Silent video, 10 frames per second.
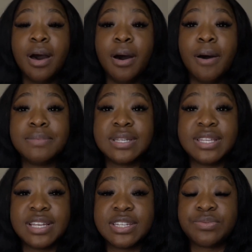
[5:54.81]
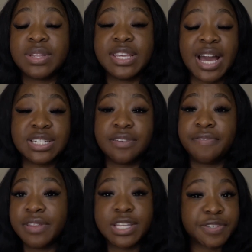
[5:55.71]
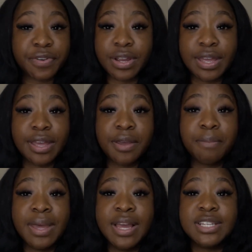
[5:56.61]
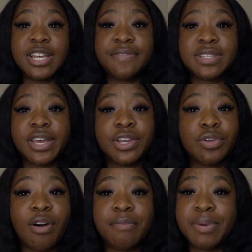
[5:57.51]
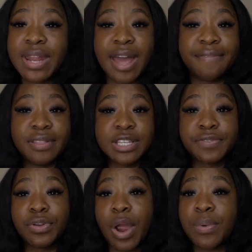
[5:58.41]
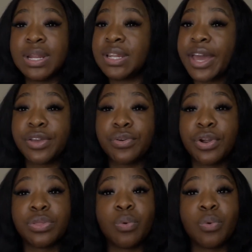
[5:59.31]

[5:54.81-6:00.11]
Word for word: Um, she's saying she's really catching feelings for him. Jeff is like, you know, I've been had feelings for you. I really like you. You're the